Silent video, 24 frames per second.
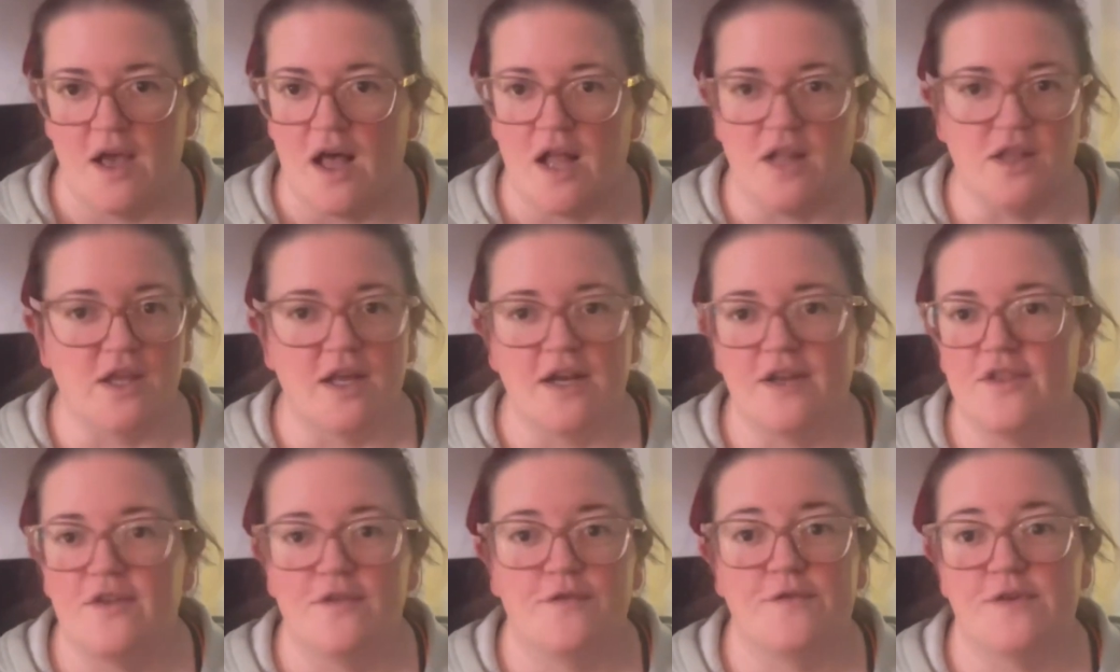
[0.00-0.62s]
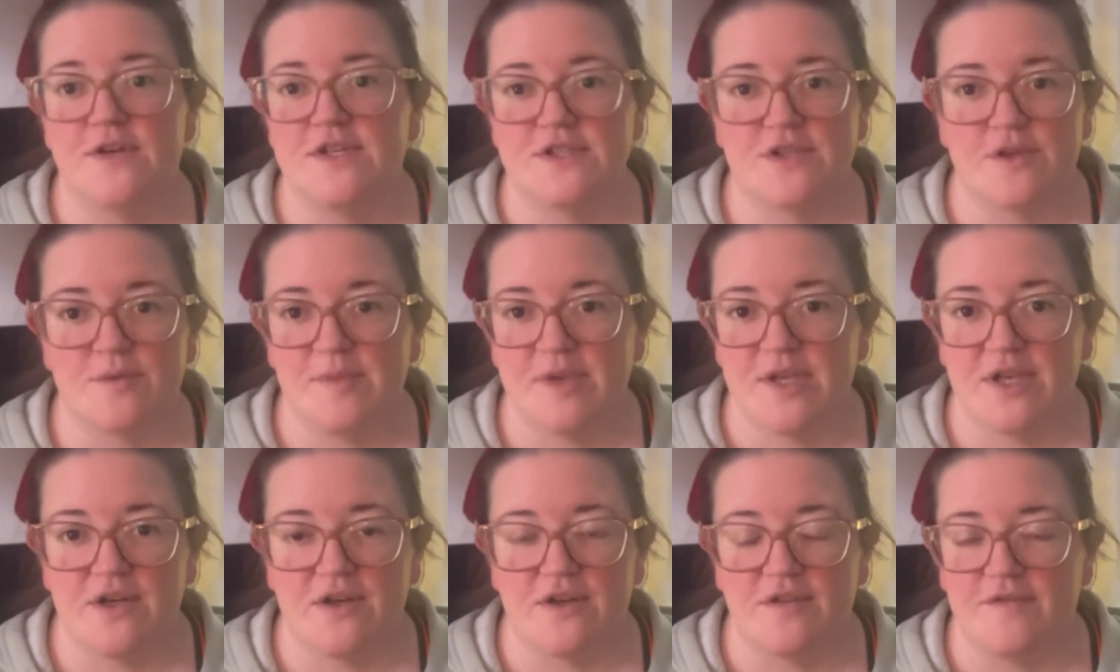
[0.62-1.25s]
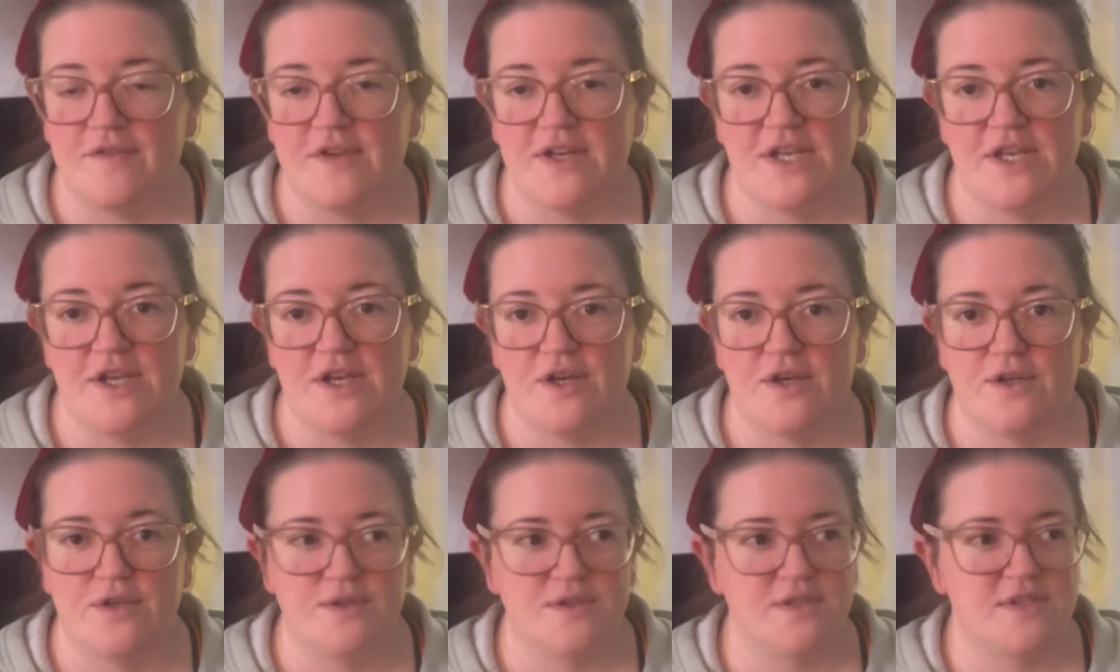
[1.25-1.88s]
meal
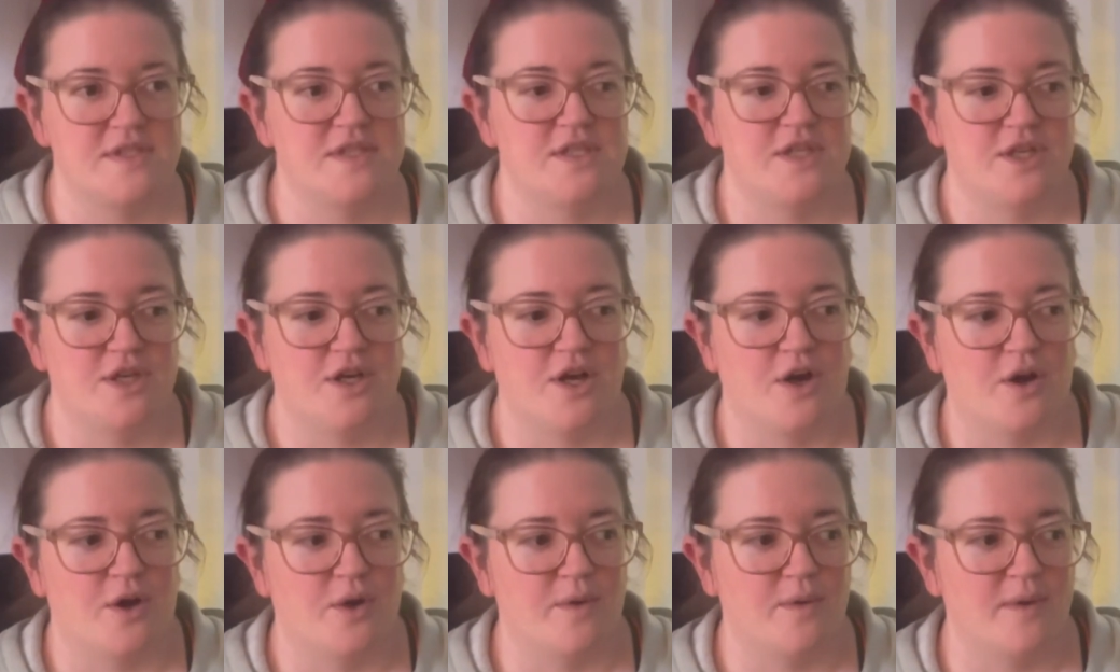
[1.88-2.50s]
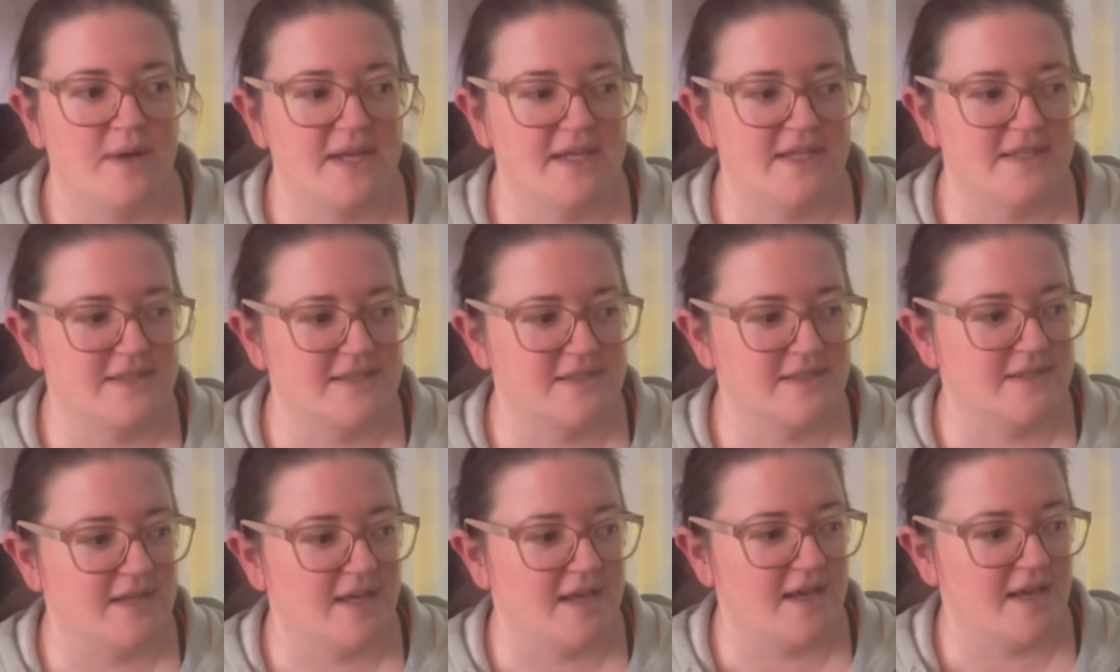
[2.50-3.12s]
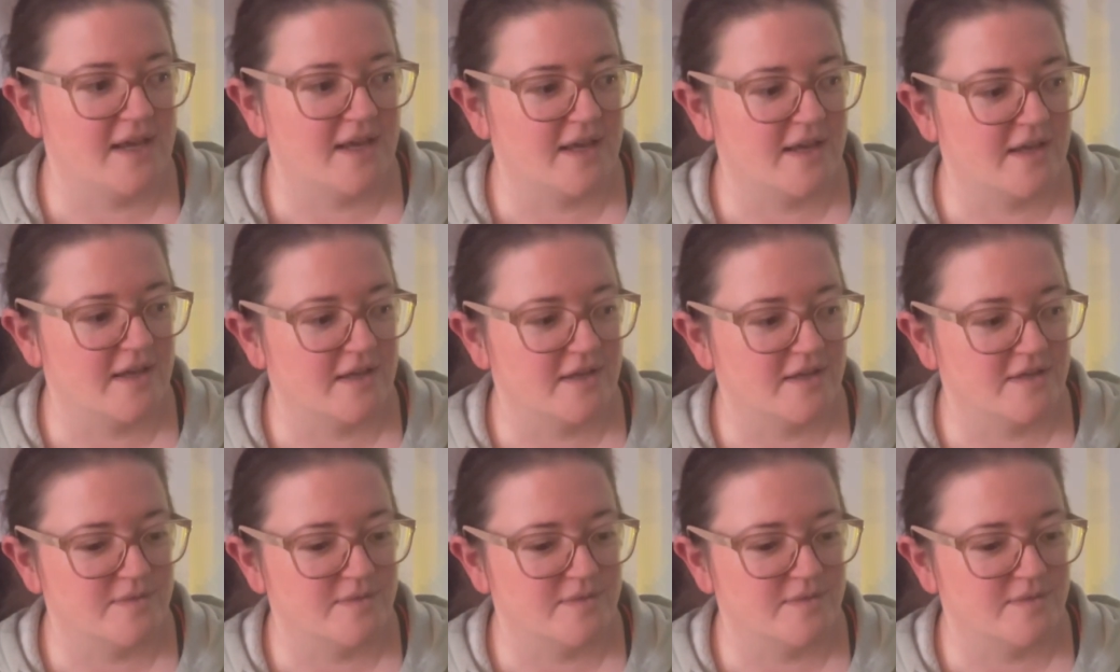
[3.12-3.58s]
videos, you know, it's like